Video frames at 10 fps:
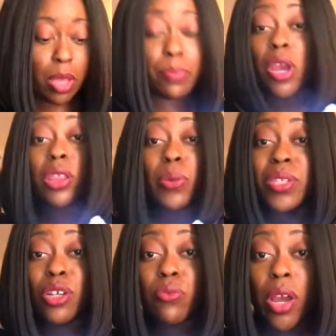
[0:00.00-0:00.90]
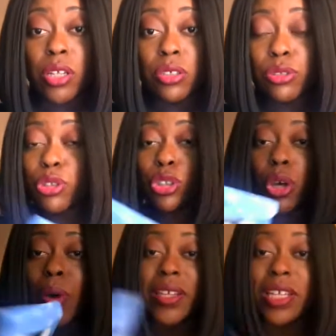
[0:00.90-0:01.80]
apparently was in a rush,
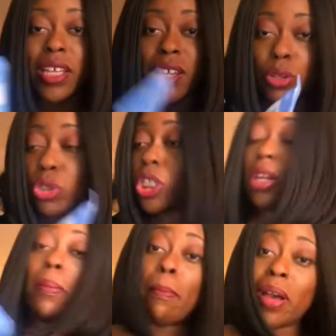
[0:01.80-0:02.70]
so I didn't get Neutrogena.